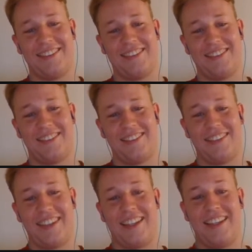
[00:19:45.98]

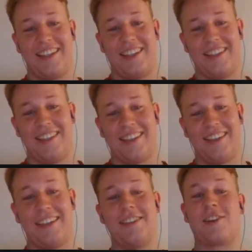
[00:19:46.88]

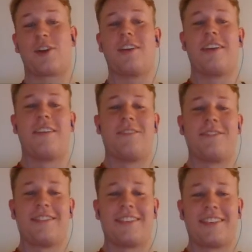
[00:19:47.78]

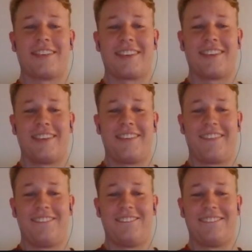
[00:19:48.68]

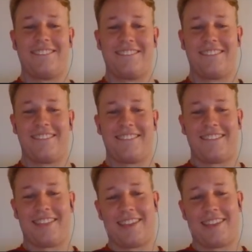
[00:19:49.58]
The person shown says nothing.